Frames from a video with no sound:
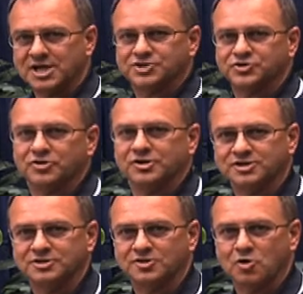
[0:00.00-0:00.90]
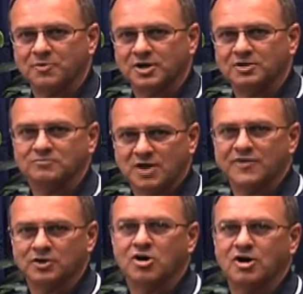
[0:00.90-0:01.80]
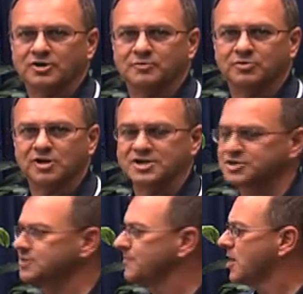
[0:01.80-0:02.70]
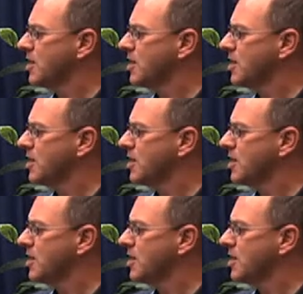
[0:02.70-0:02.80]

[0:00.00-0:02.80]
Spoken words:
inserted into the opening and then caulked in place.